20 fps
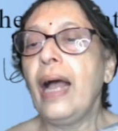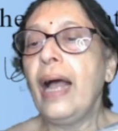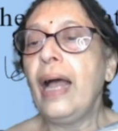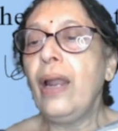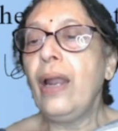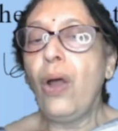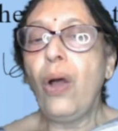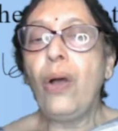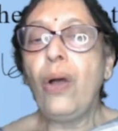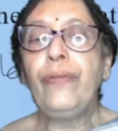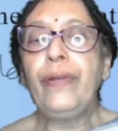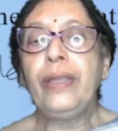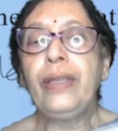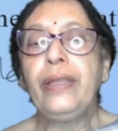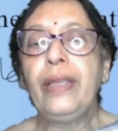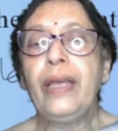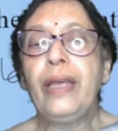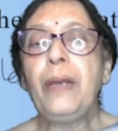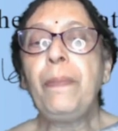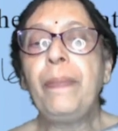along
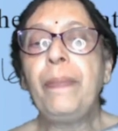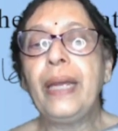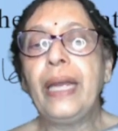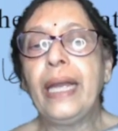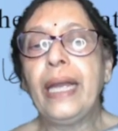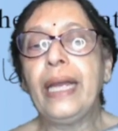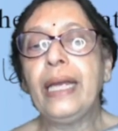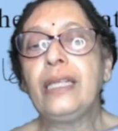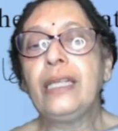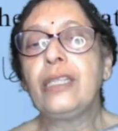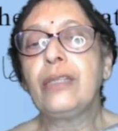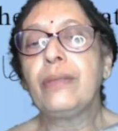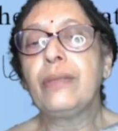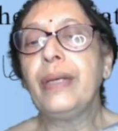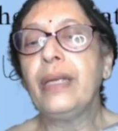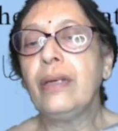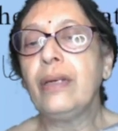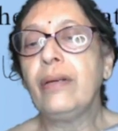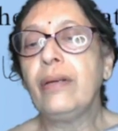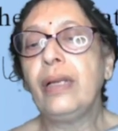with their pH,
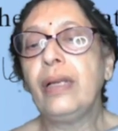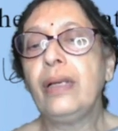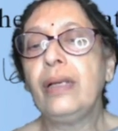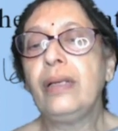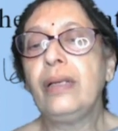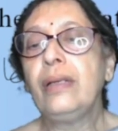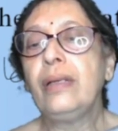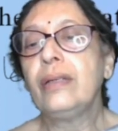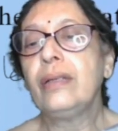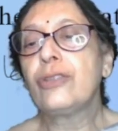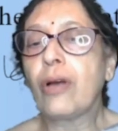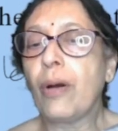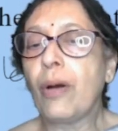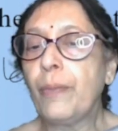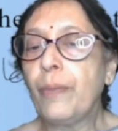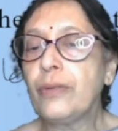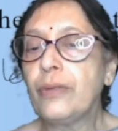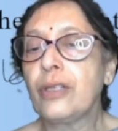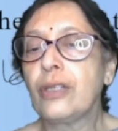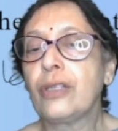mineral
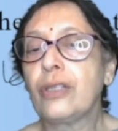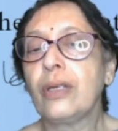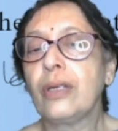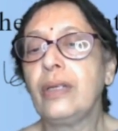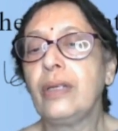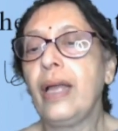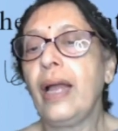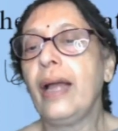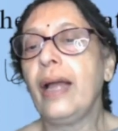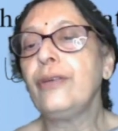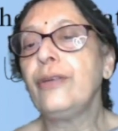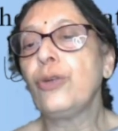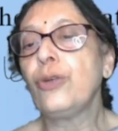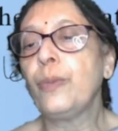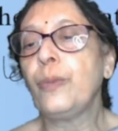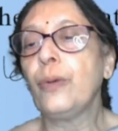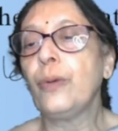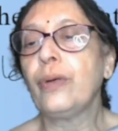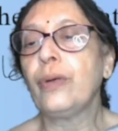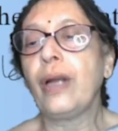composition, and
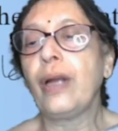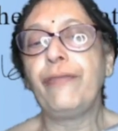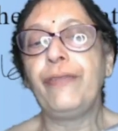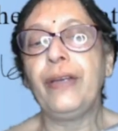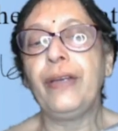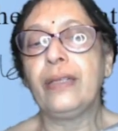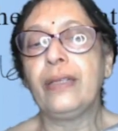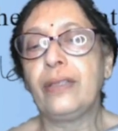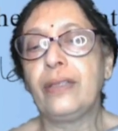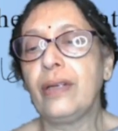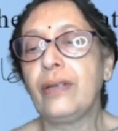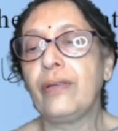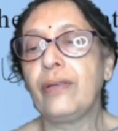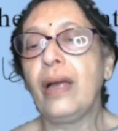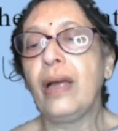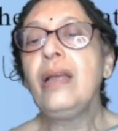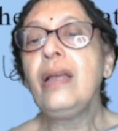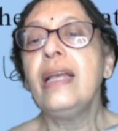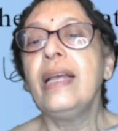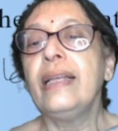topography,
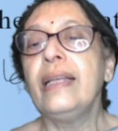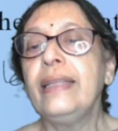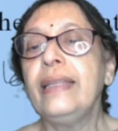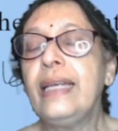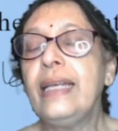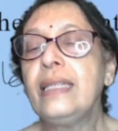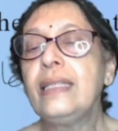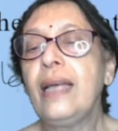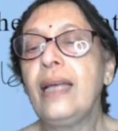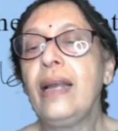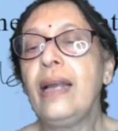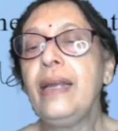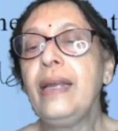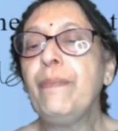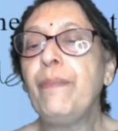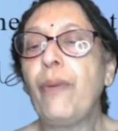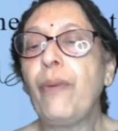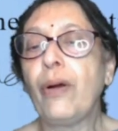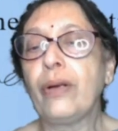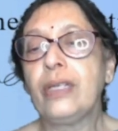etc. These are
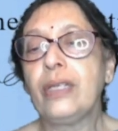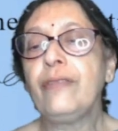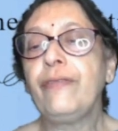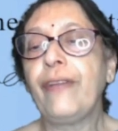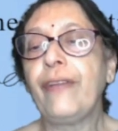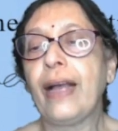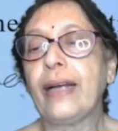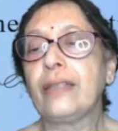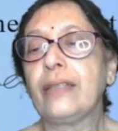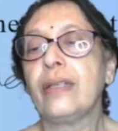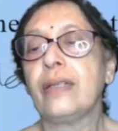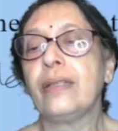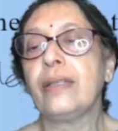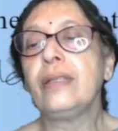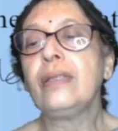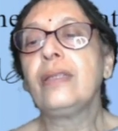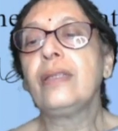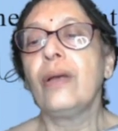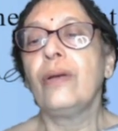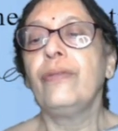important
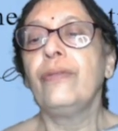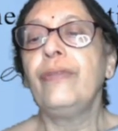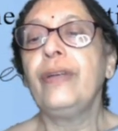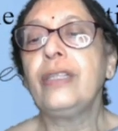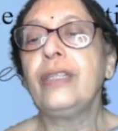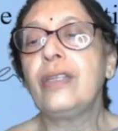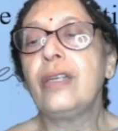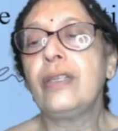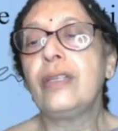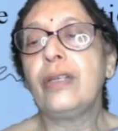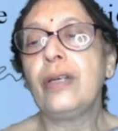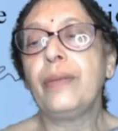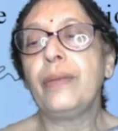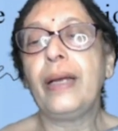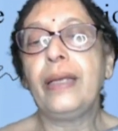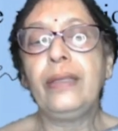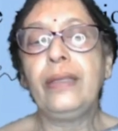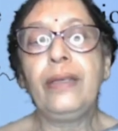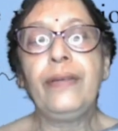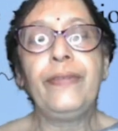factors which
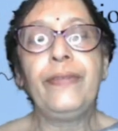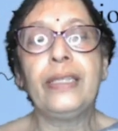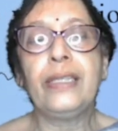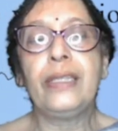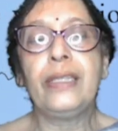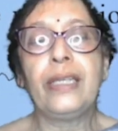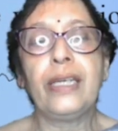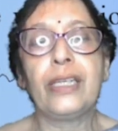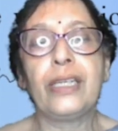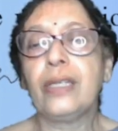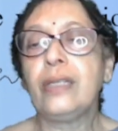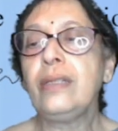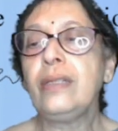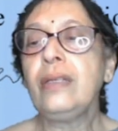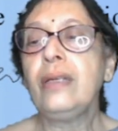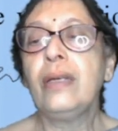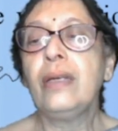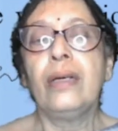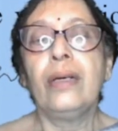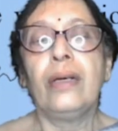determine the
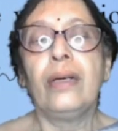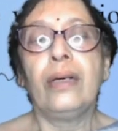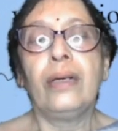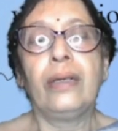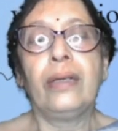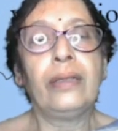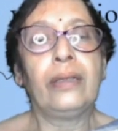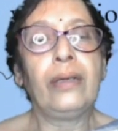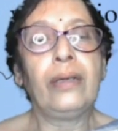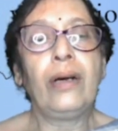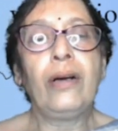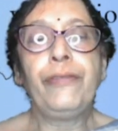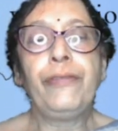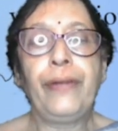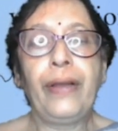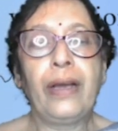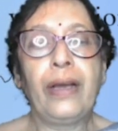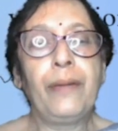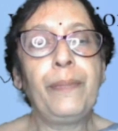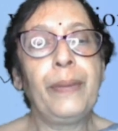vegetation
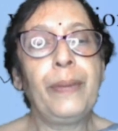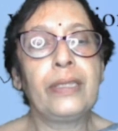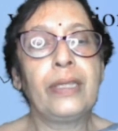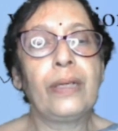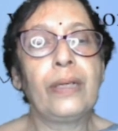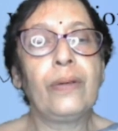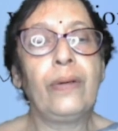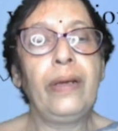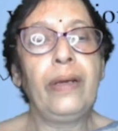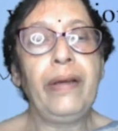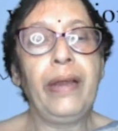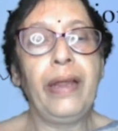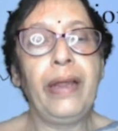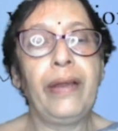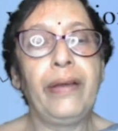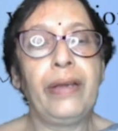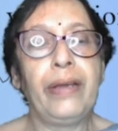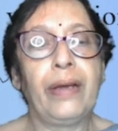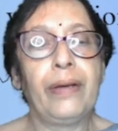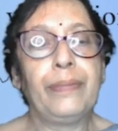of a particular
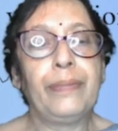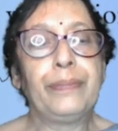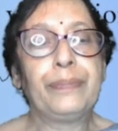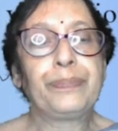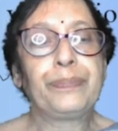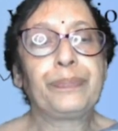area.